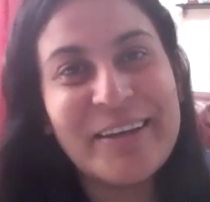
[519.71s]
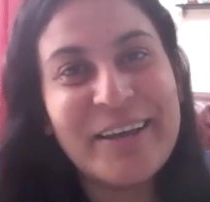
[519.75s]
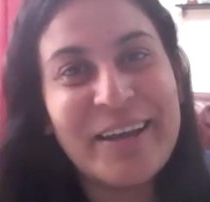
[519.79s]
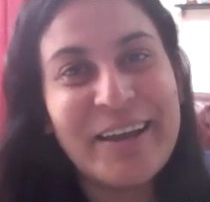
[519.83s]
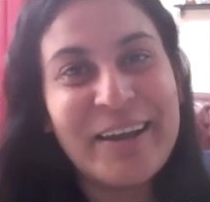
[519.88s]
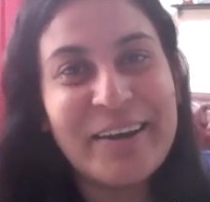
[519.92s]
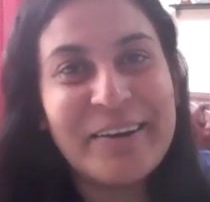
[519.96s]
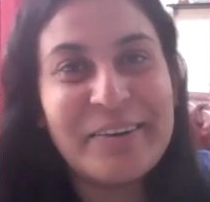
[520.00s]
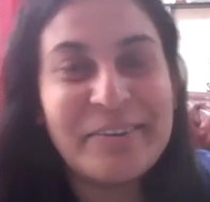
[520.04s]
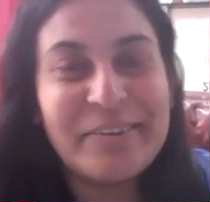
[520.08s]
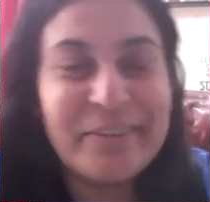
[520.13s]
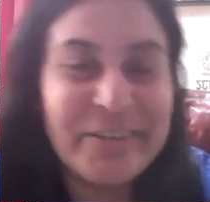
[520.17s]

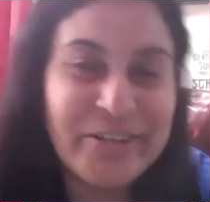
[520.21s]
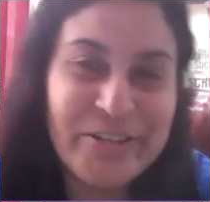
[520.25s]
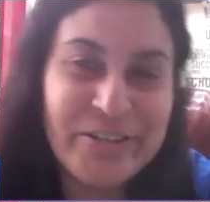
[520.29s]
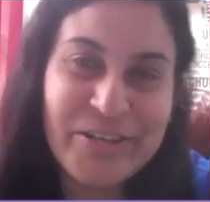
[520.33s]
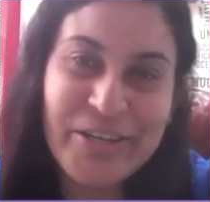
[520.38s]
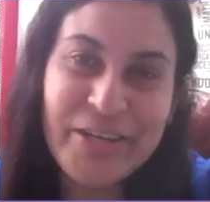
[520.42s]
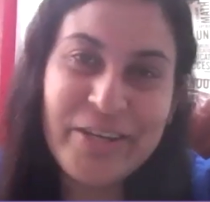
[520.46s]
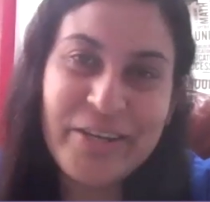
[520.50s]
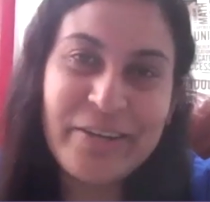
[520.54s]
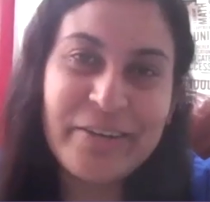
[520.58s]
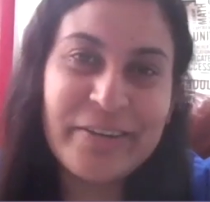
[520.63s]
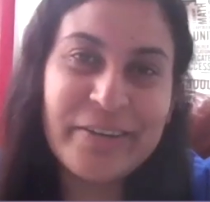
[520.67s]
and the
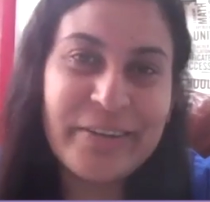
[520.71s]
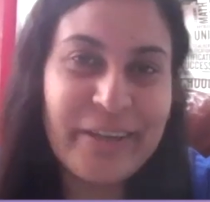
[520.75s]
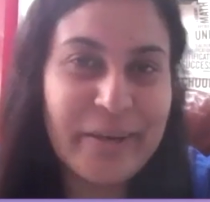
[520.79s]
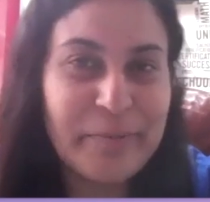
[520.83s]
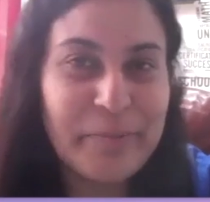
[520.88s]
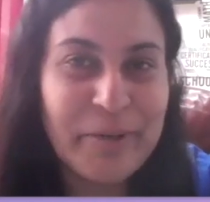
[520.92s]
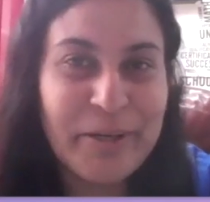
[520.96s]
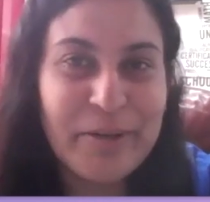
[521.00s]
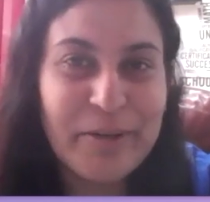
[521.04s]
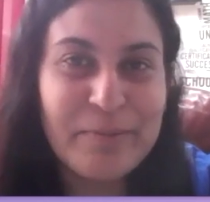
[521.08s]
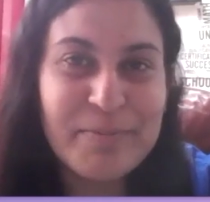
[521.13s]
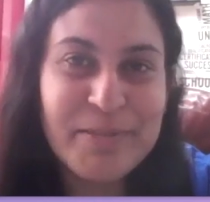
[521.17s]
tree
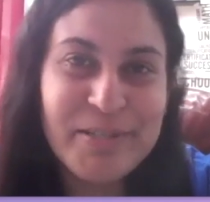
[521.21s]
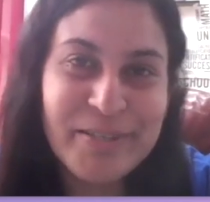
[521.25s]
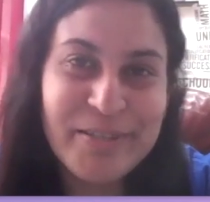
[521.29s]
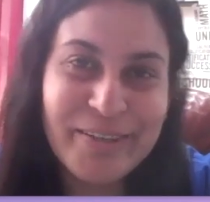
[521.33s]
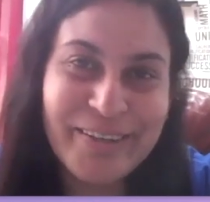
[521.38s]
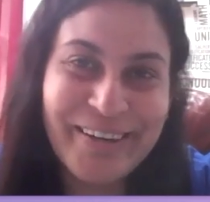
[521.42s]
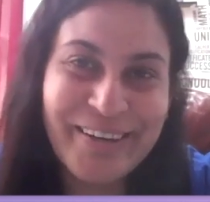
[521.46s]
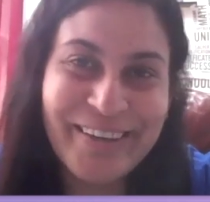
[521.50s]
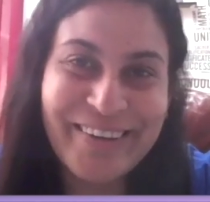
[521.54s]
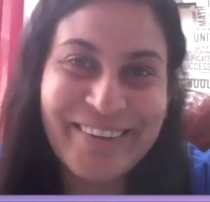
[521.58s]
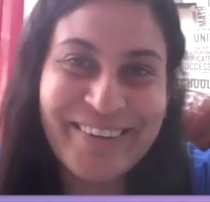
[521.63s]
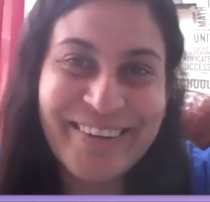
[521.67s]
then becomes
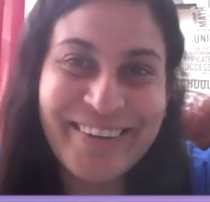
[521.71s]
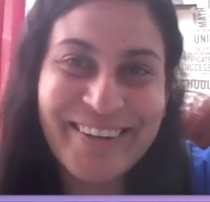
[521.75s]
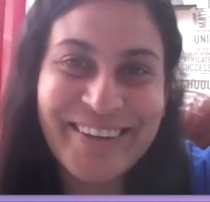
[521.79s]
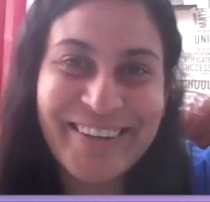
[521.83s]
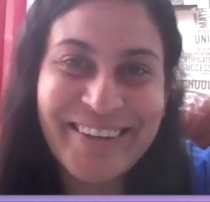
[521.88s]
sturdier.